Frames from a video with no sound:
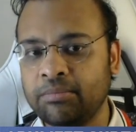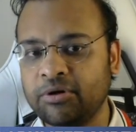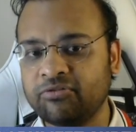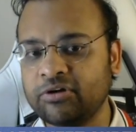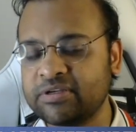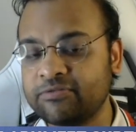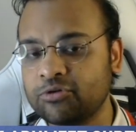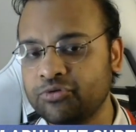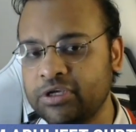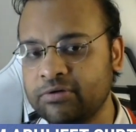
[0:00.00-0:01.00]
But of course, after
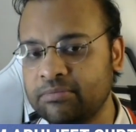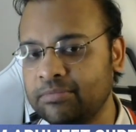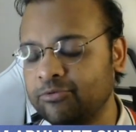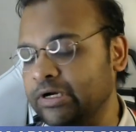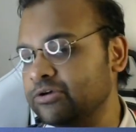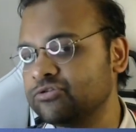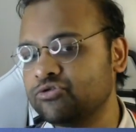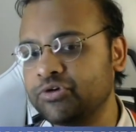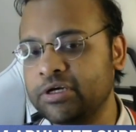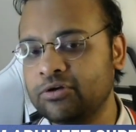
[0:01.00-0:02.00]
rook e1, white goes
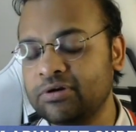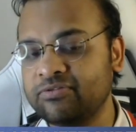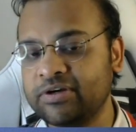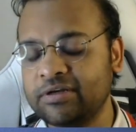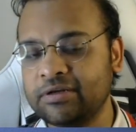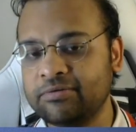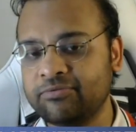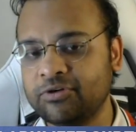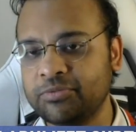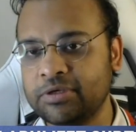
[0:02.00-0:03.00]
rook e2, defending
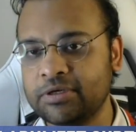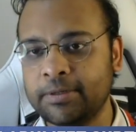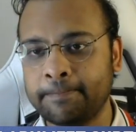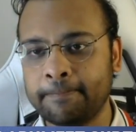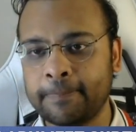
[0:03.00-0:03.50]
from here.